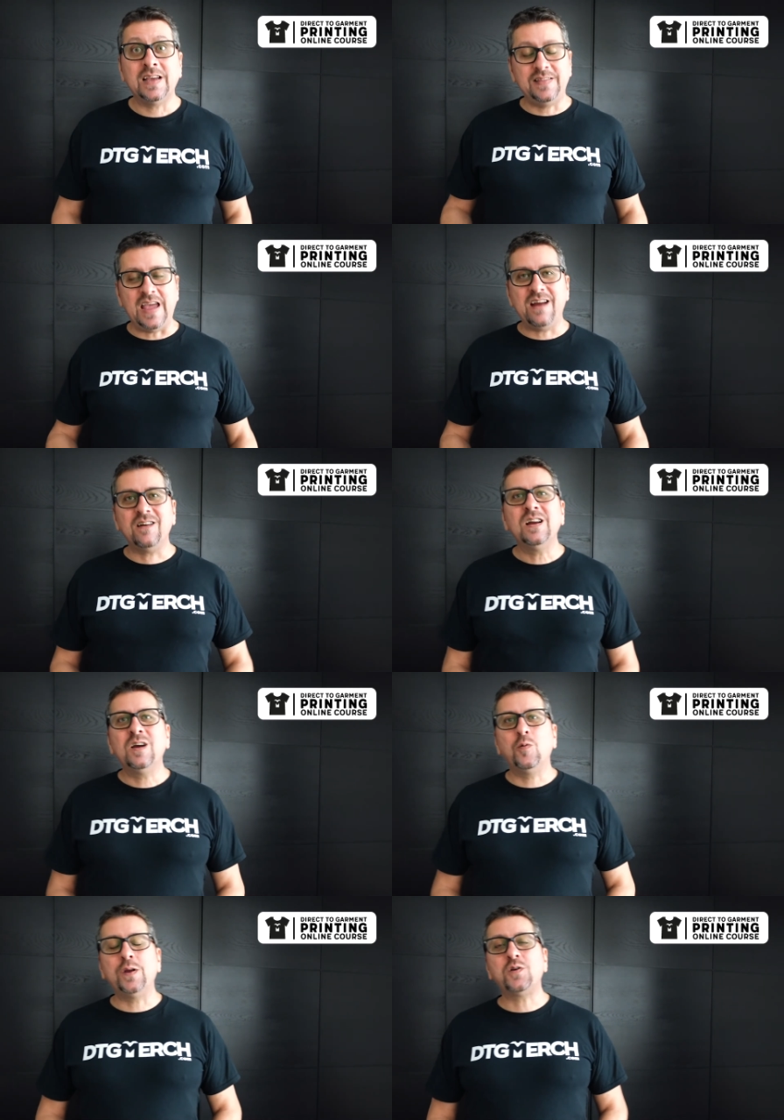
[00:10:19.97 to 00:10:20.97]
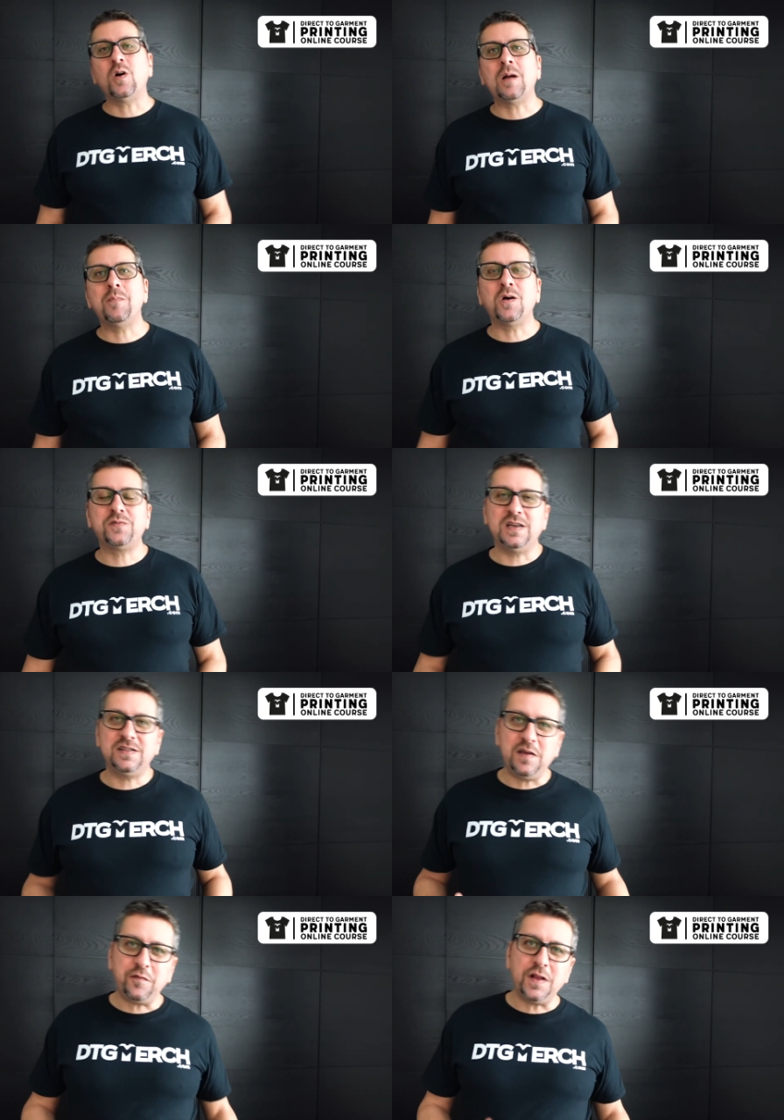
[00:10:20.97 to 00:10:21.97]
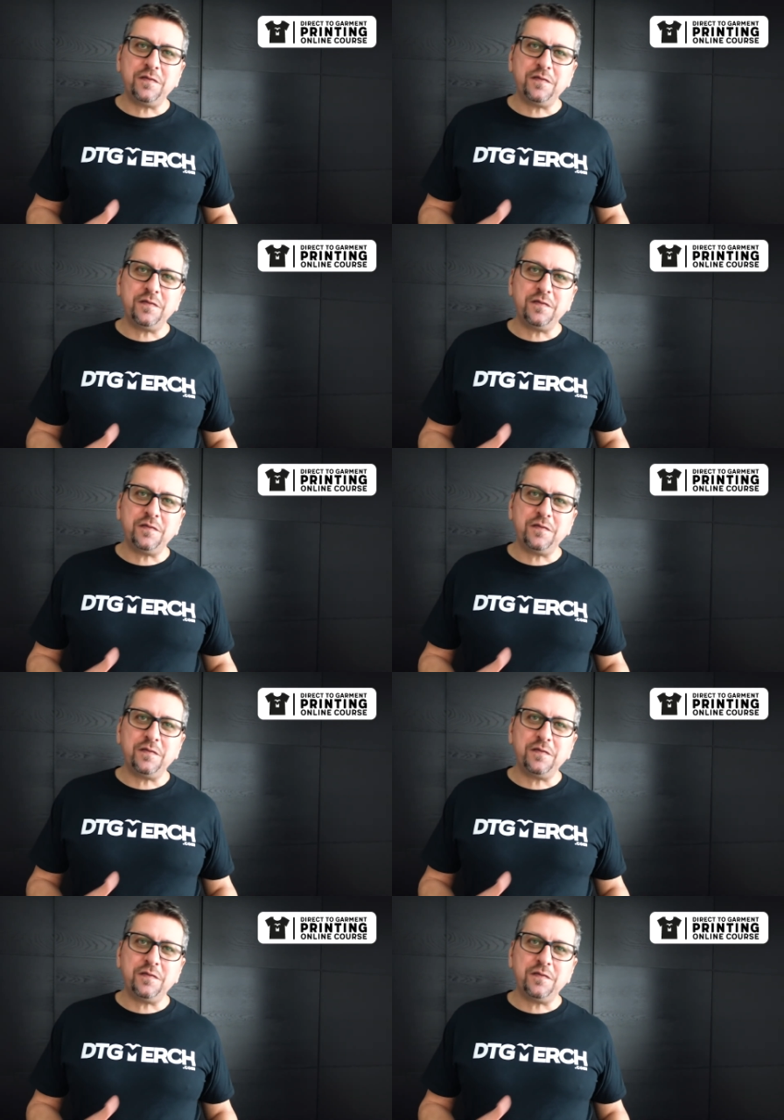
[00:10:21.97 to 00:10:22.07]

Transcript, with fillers: There, we talk about the different